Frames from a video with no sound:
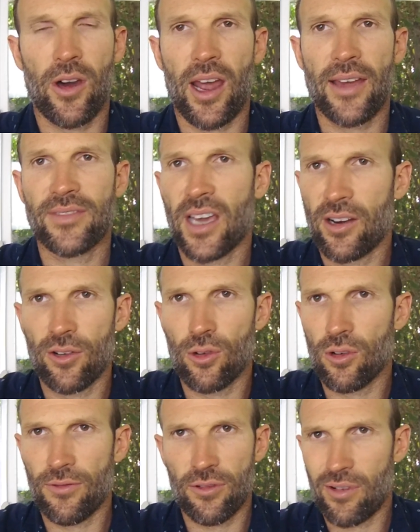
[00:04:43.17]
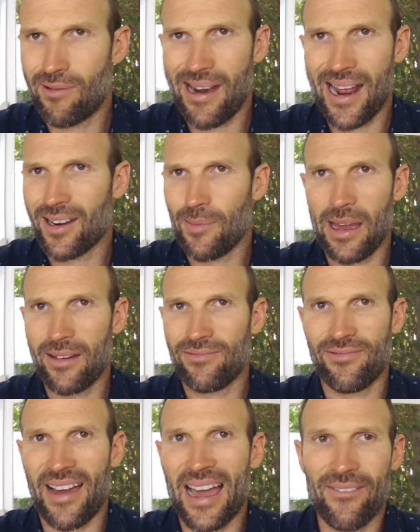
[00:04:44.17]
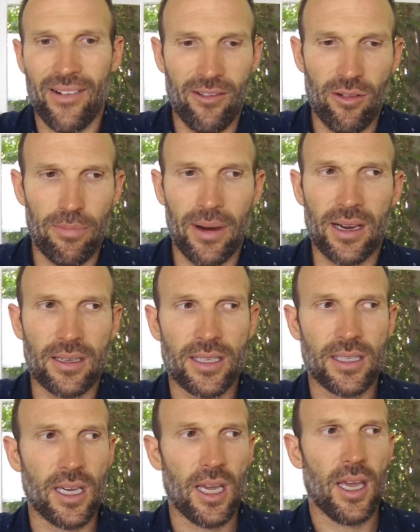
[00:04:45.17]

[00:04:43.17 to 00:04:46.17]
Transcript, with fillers: and I've done it all for around about 500 bucks.